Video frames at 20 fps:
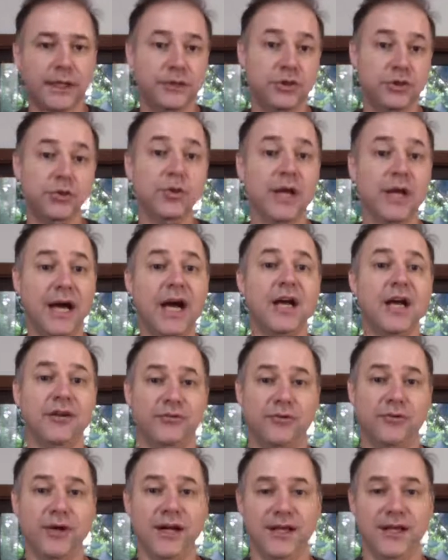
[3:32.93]

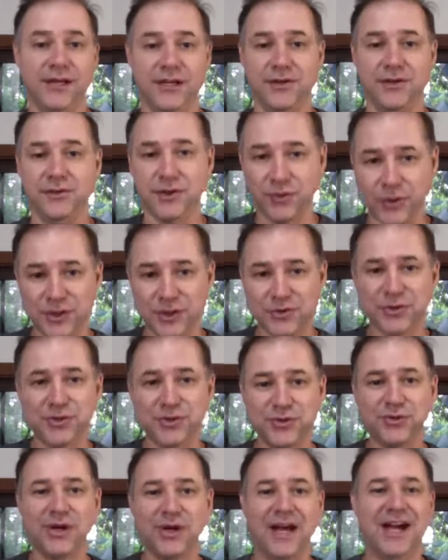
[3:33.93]
live, right? And once we
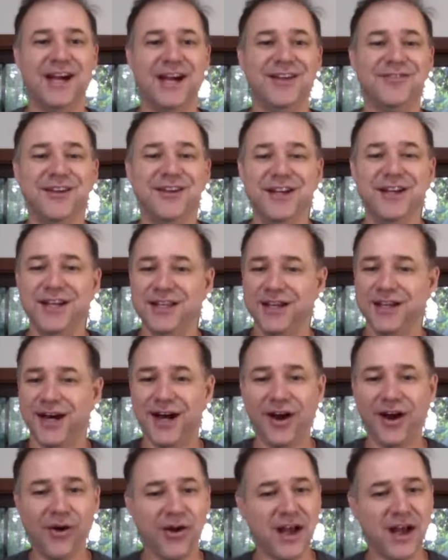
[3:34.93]
do live,
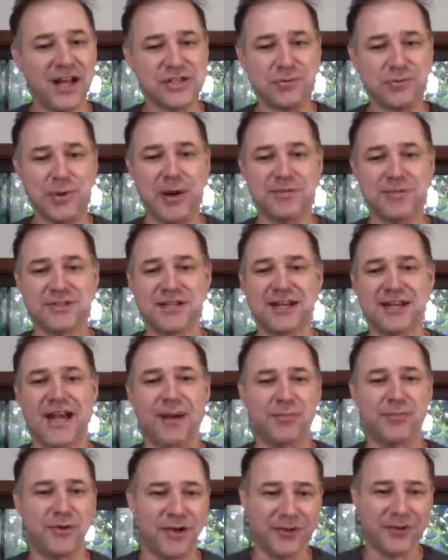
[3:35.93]
all kinds of problems can
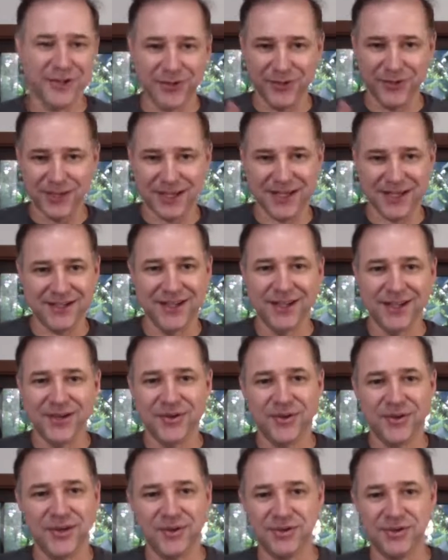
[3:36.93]
happen, right? You know, we can,
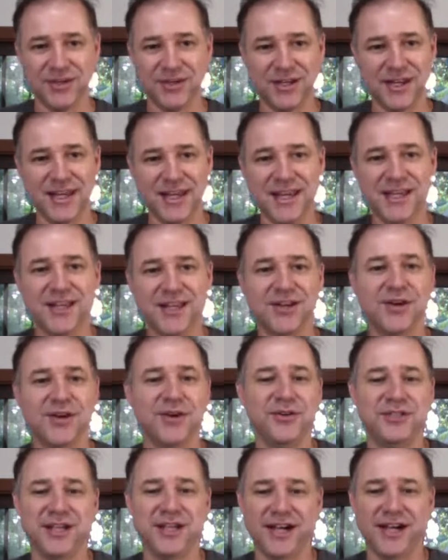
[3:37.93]
you know, the link can
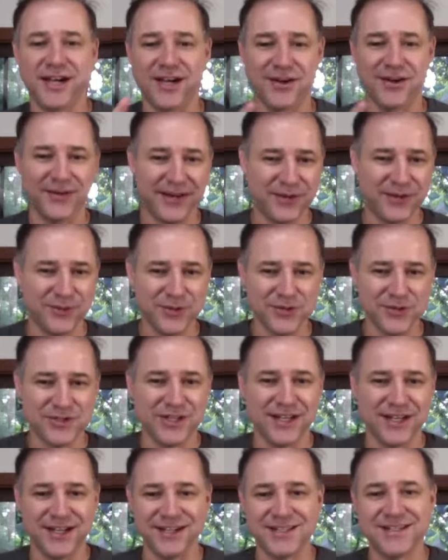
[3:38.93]
go down, like
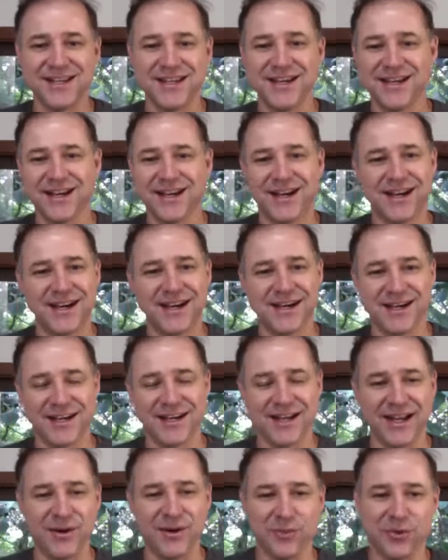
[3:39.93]
Ruslan's
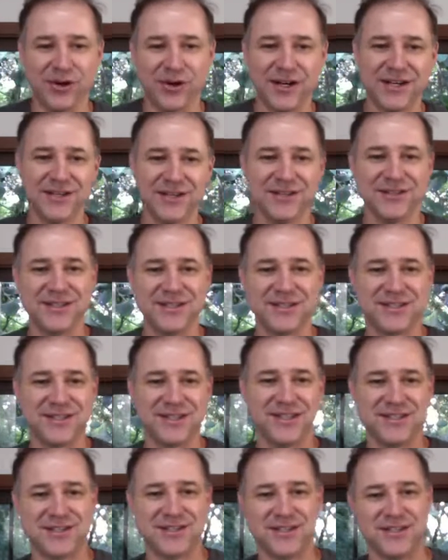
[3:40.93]
network
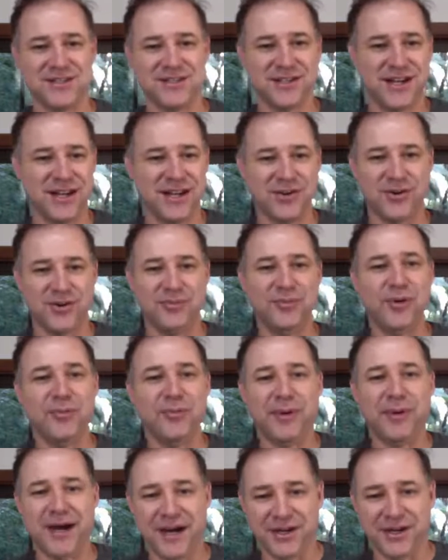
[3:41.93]
is like on
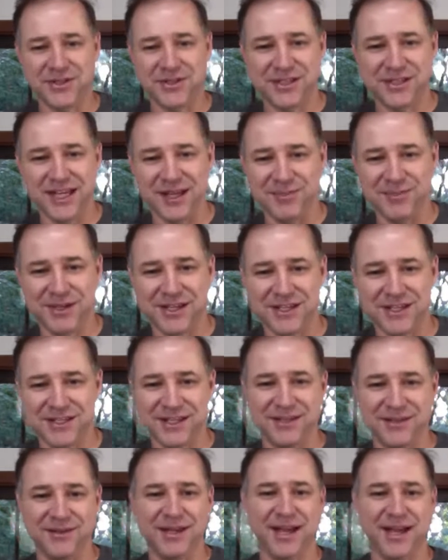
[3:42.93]
mobile today because
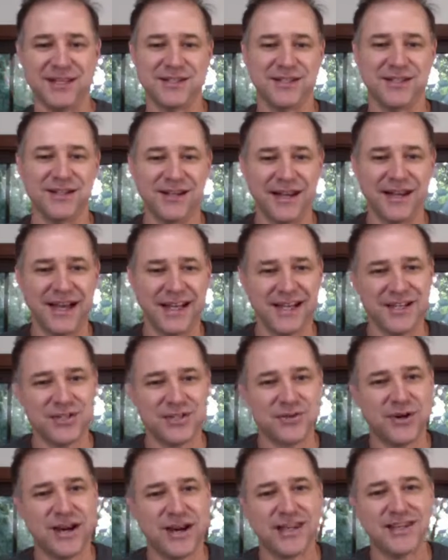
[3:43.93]
it had a lightning
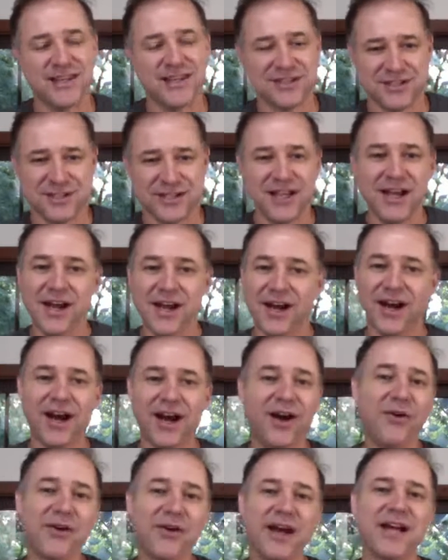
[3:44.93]
strike yesterday.
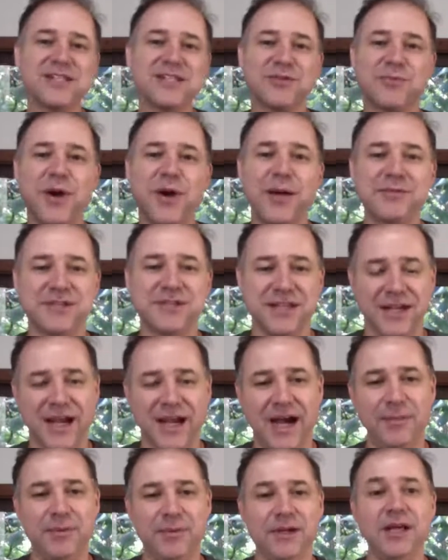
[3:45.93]
All kinds of problems can
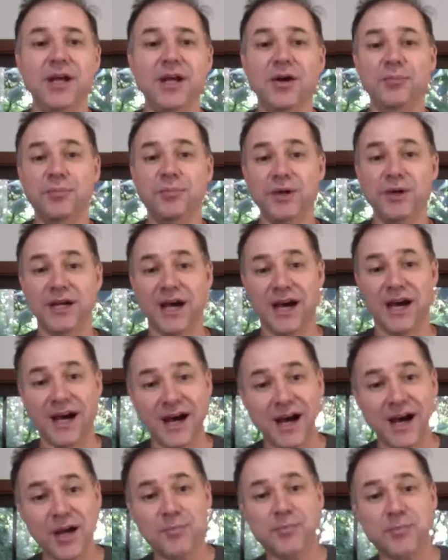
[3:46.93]
happen, but
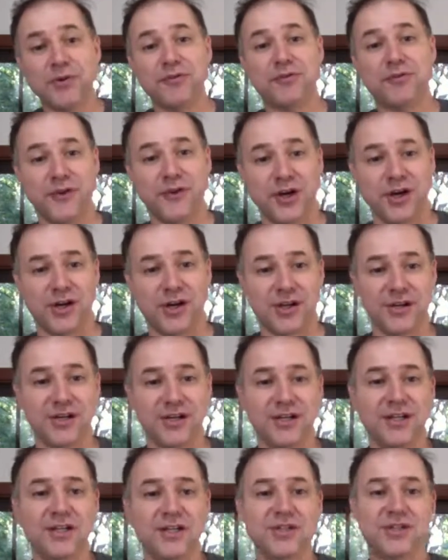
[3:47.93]
I
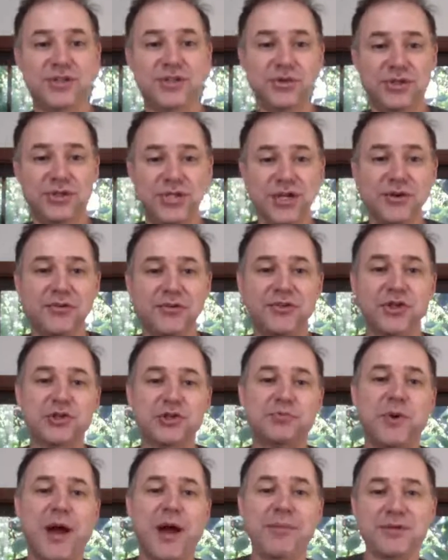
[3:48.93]
prefer to deal with those
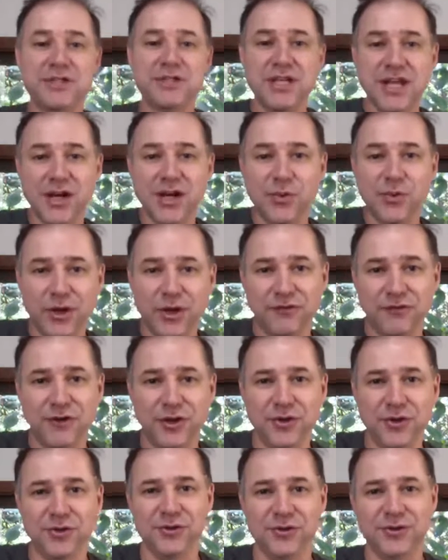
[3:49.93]
problems here with
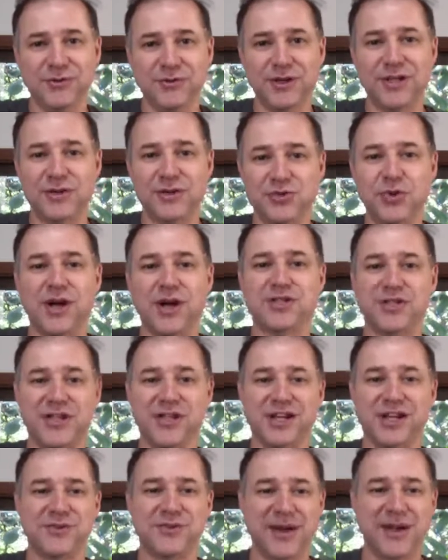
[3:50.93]
you, just watching
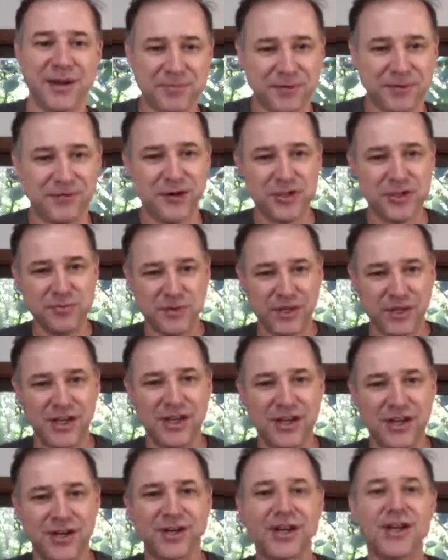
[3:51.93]
us, right? I prefer to be
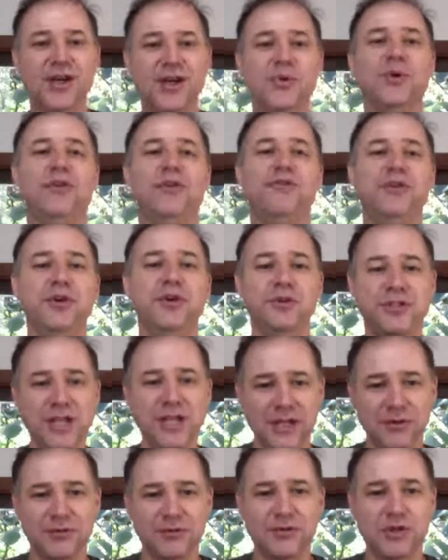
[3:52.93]
here with you,
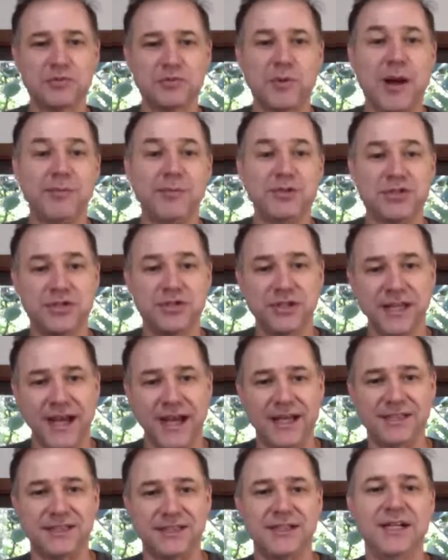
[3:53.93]
dealing with those problems
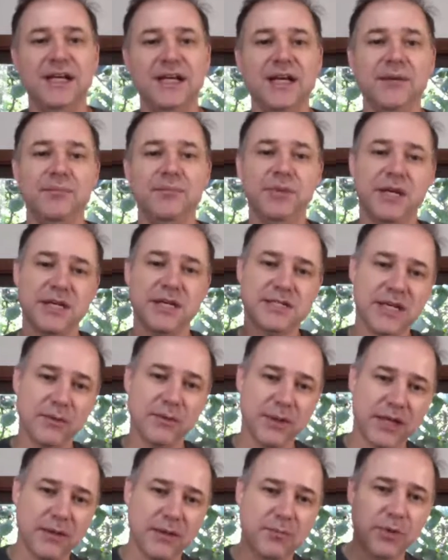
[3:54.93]
together, because then
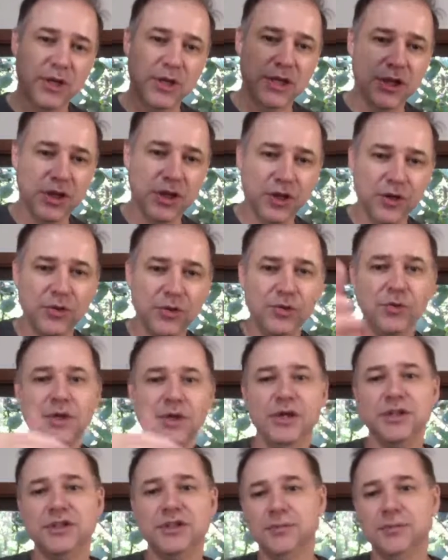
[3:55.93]
we can bring you
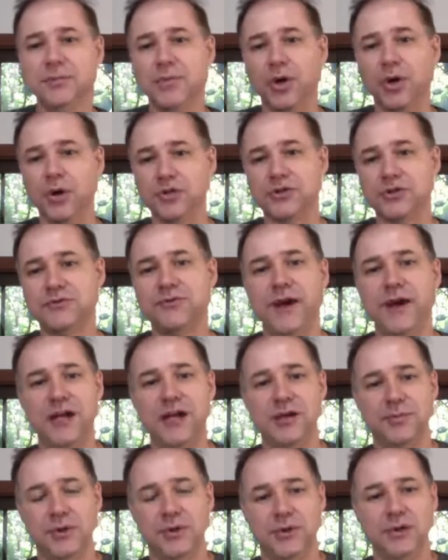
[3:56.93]
the most
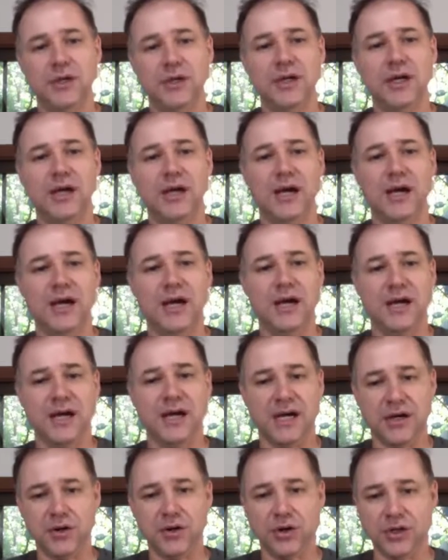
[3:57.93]
valuable
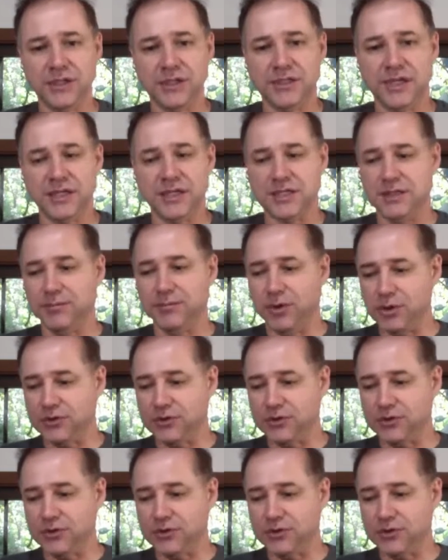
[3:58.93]
content, the most